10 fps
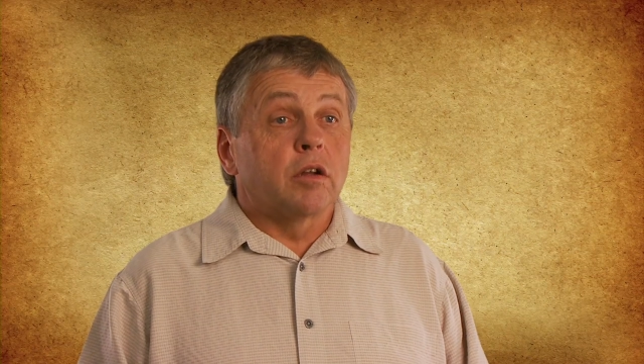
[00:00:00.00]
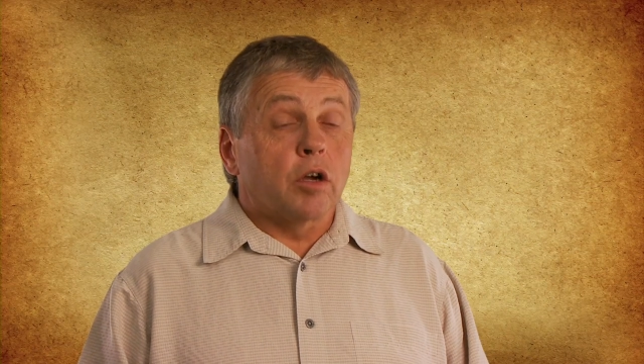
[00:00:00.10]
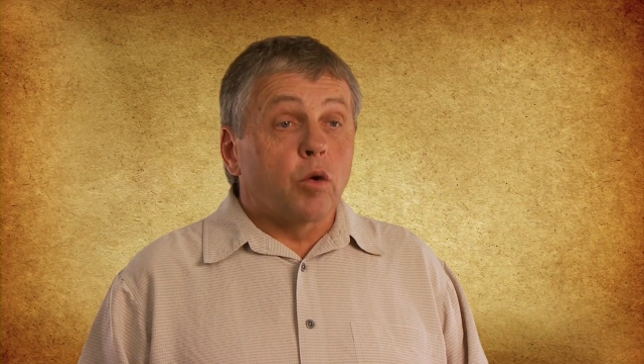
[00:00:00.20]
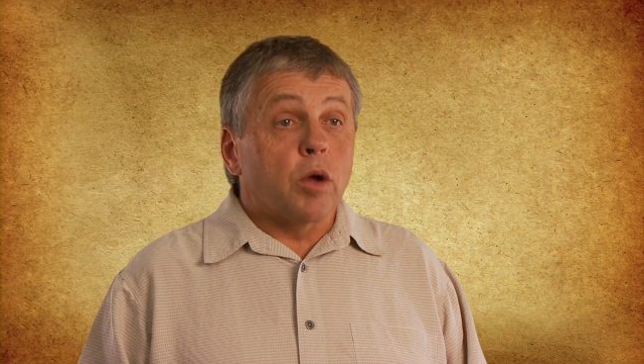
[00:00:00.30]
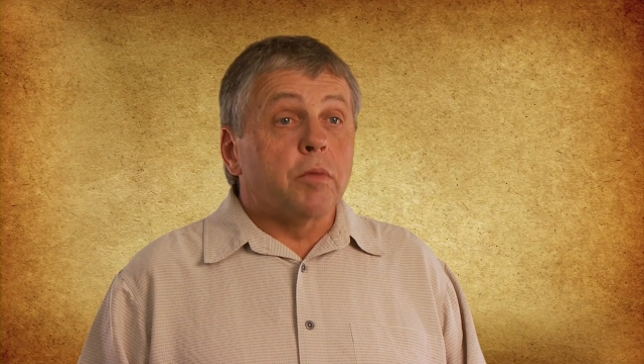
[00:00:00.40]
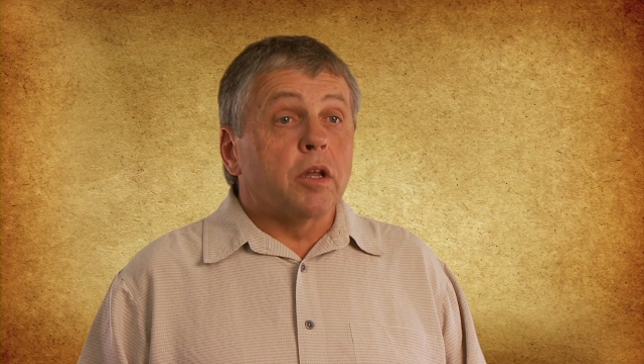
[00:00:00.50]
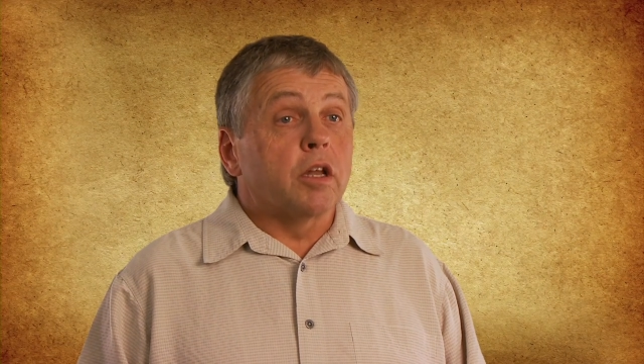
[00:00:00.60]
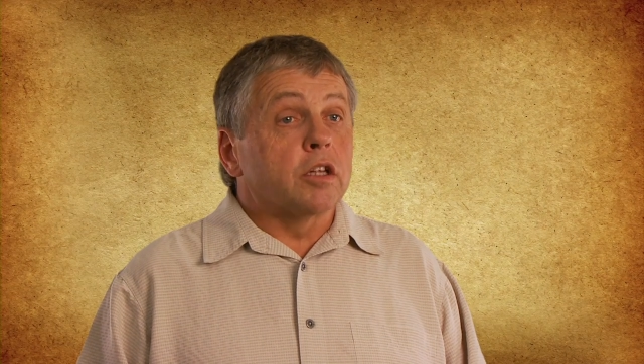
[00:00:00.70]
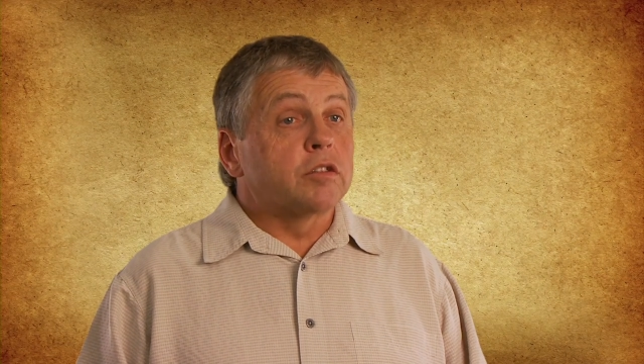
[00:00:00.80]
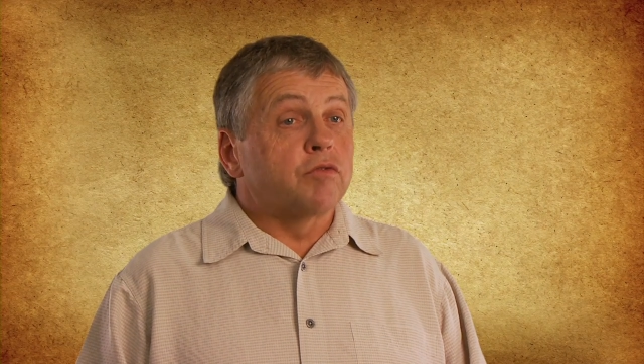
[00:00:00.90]
equipment,
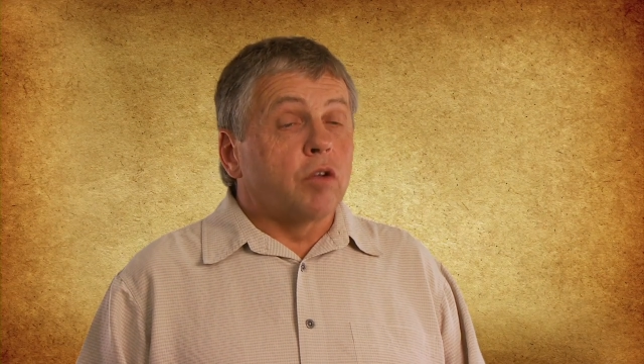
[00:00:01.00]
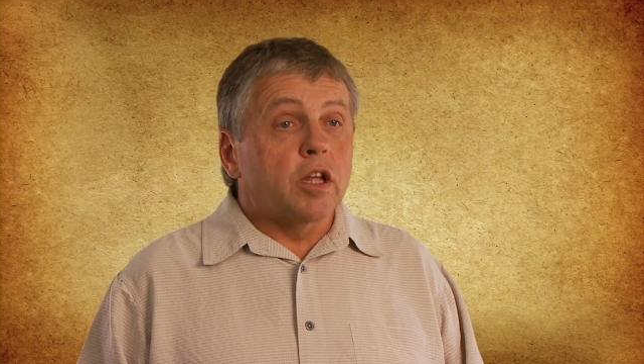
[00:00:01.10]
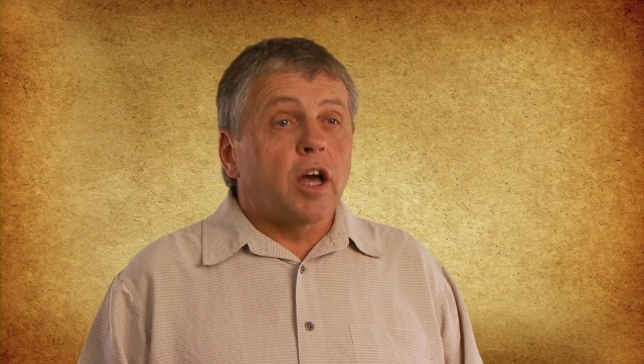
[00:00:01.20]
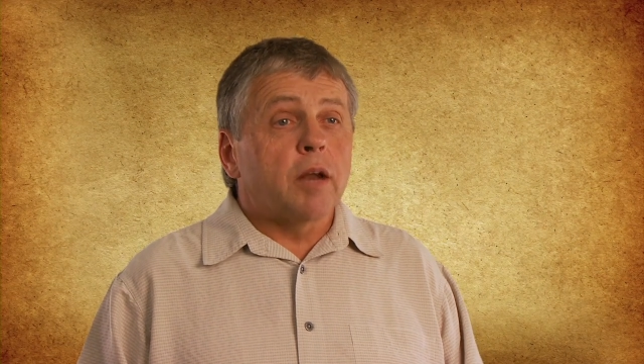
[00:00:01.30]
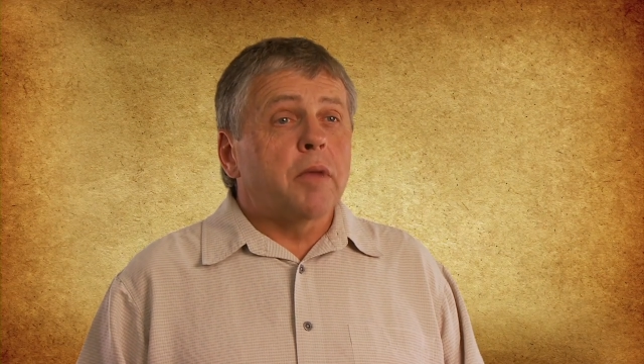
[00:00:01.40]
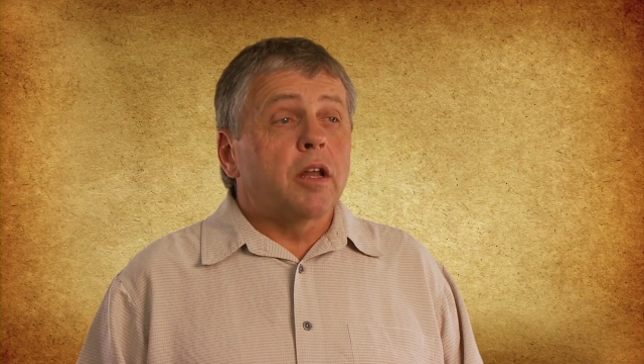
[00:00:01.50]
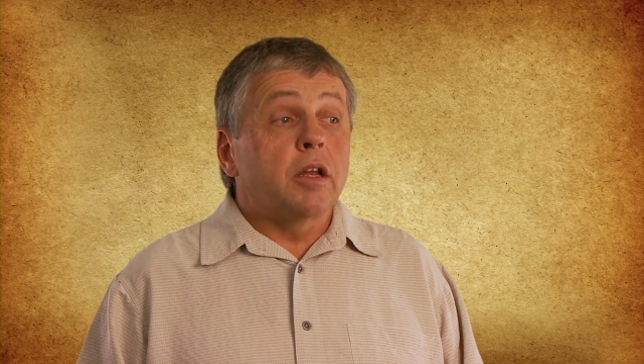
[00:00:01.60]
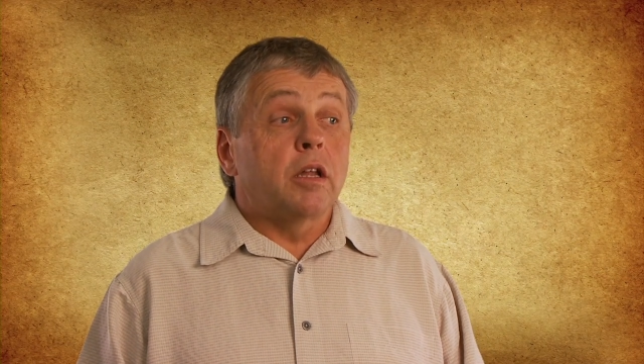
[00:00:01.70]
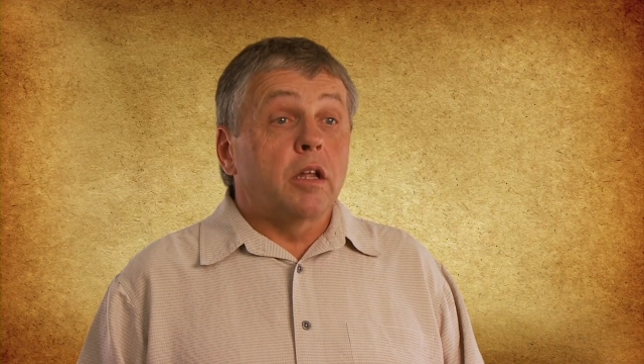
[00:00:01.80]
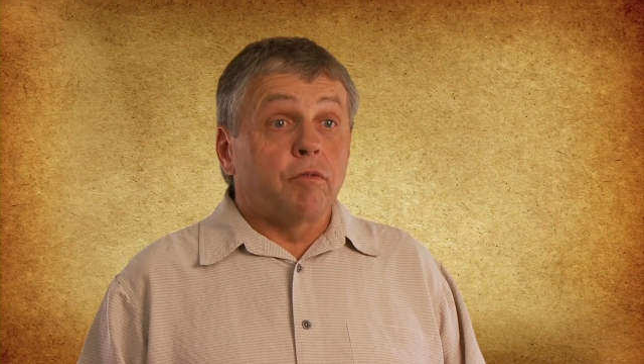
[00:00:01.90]
and it's fully
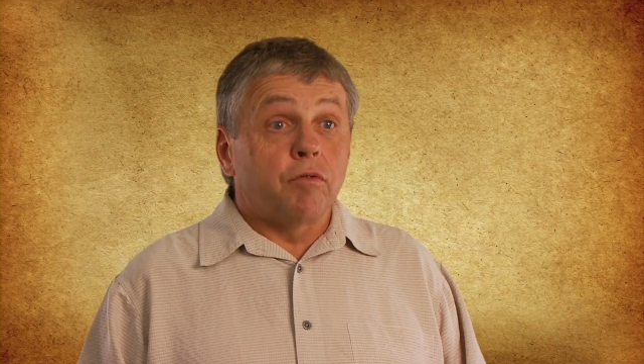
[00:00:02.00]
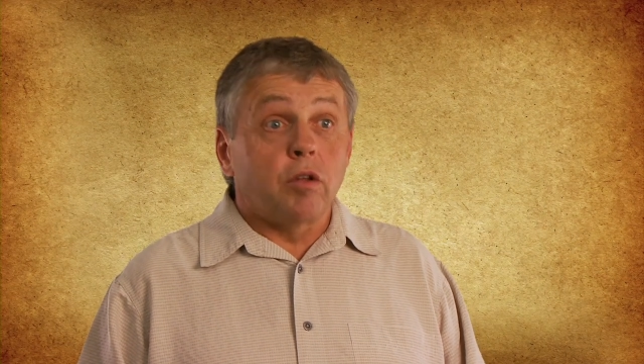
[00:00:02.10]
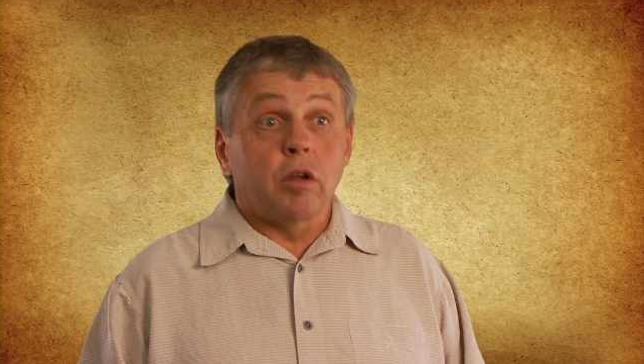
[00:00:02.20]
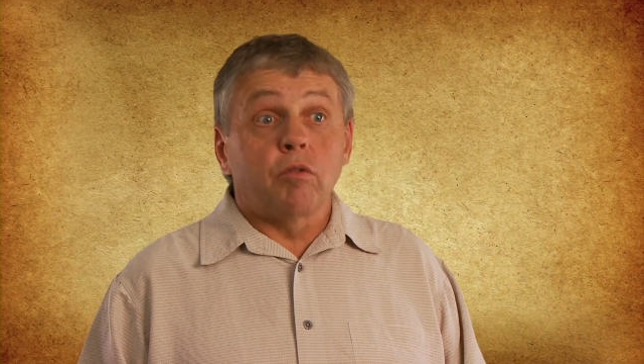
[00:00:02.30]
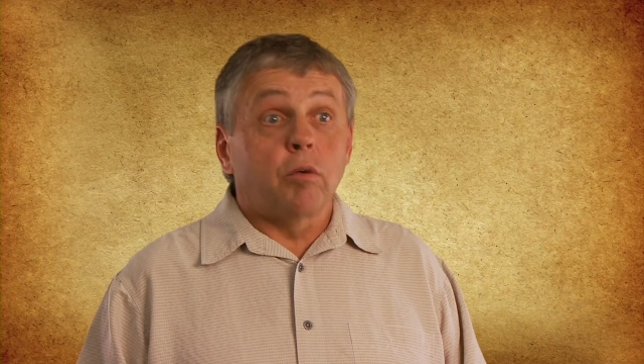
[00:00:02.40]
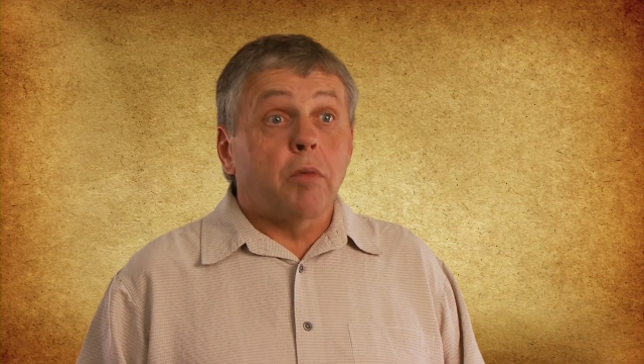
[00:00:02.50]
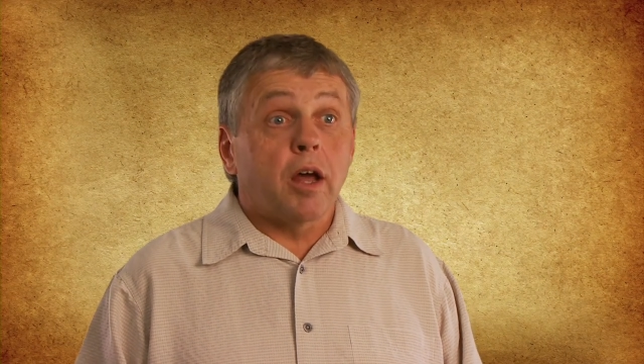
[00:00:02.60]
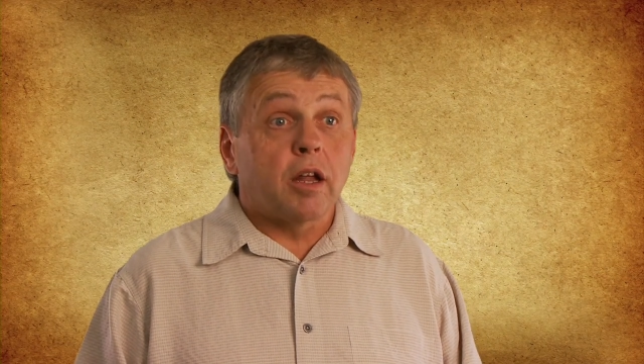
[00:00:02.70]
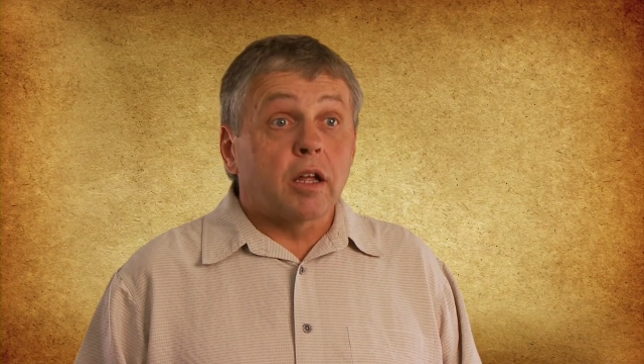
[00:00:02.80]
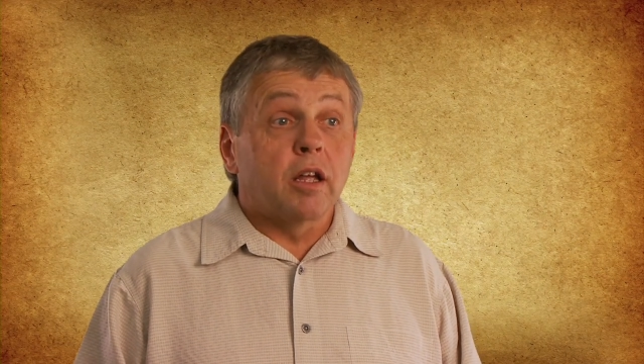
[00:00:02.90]
automated and fully robotic.